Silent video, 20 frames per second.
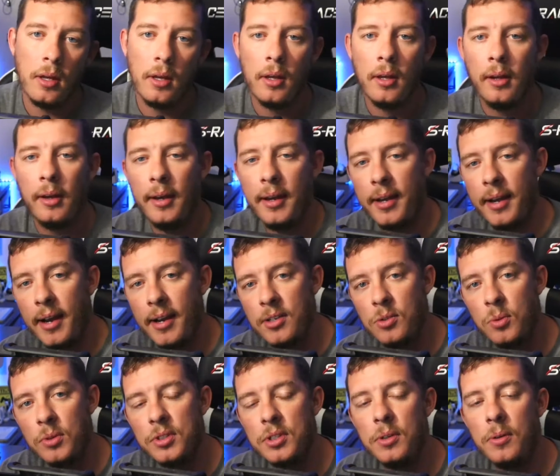Hey guys,
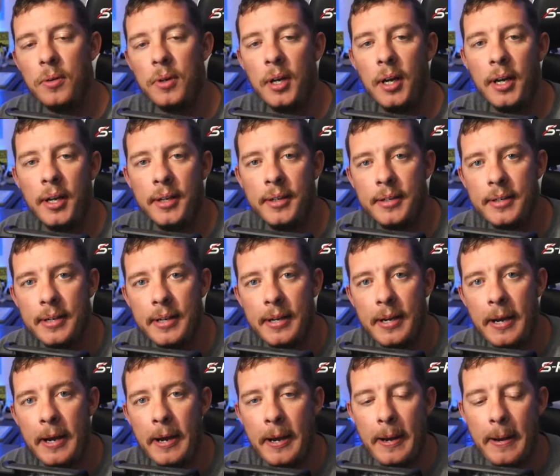what's going on?
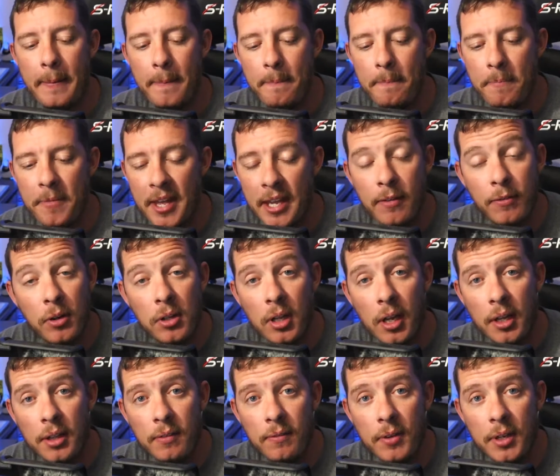Thank you for clicking
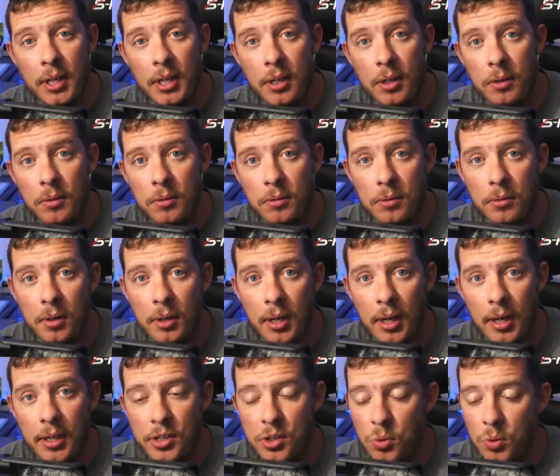on the video.
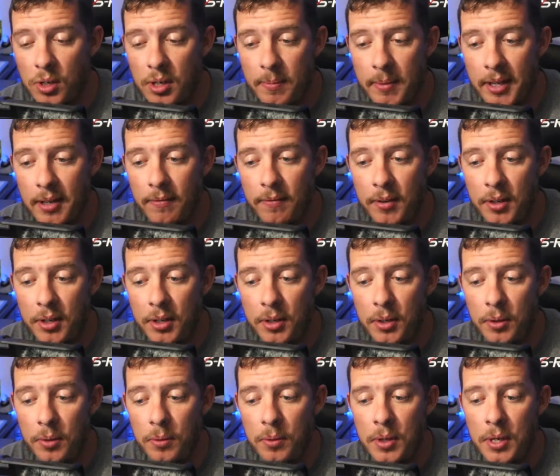I just wanted to make a
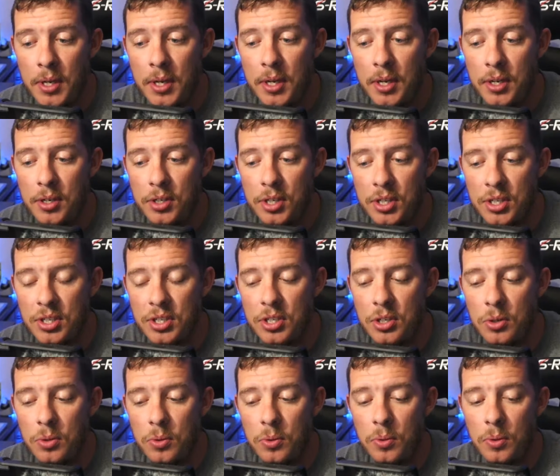video just
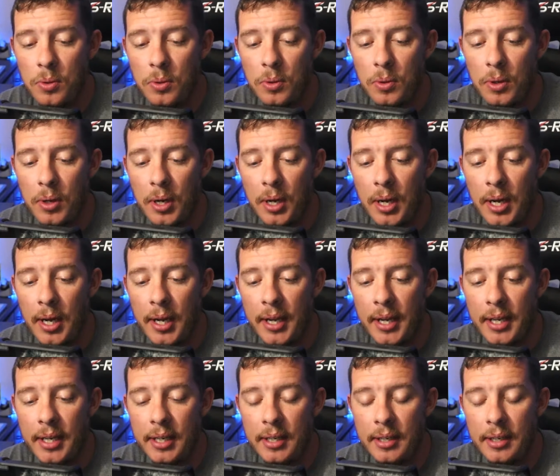so I
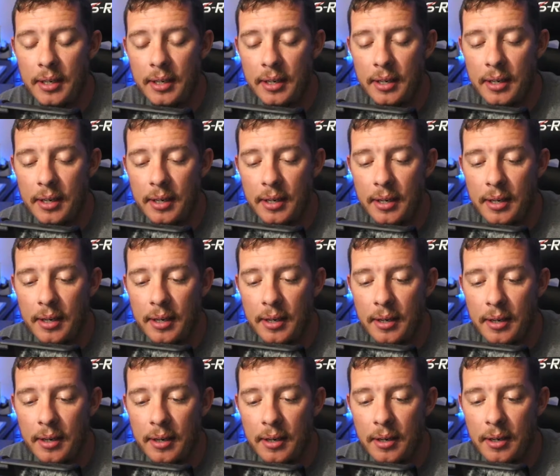can,
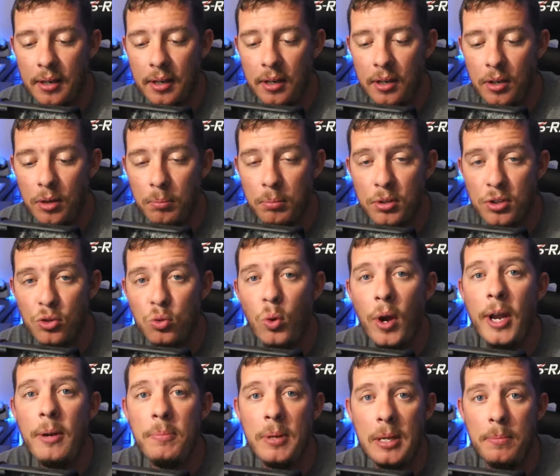
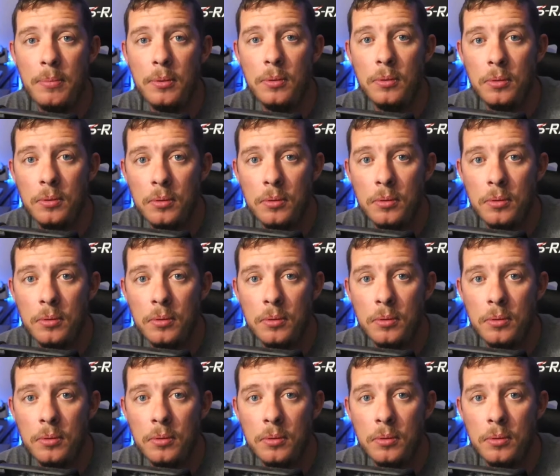persuade people.